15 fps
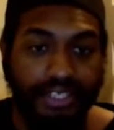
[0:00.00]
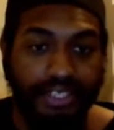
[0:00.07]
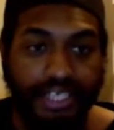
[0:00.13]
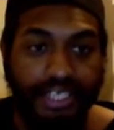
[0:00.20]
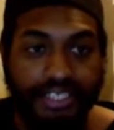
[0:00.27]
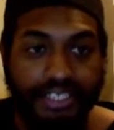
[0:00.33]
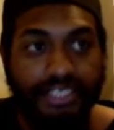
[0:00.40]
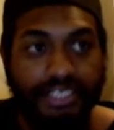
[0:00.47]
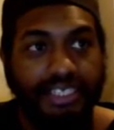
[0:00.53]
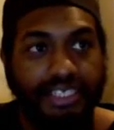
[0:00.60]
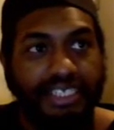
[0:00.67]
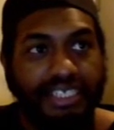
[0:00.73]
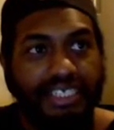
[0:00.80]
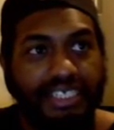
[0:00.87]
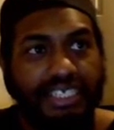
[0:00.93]
Like
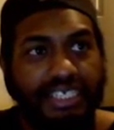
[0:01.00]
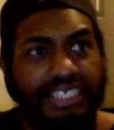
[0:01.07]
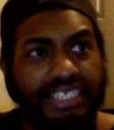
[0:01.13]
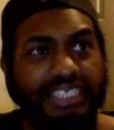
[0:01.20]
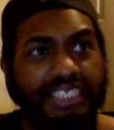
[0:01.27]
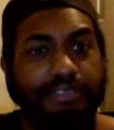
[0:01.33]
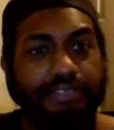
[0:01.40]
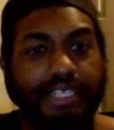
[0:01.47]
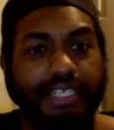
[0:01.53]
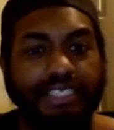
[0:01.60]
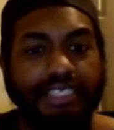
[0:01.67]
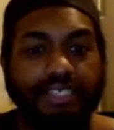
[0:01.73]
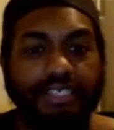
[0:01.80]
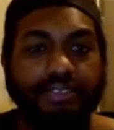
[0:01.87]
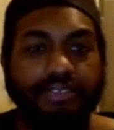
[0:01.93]
it seems like it's
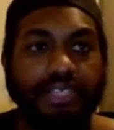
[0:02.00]
not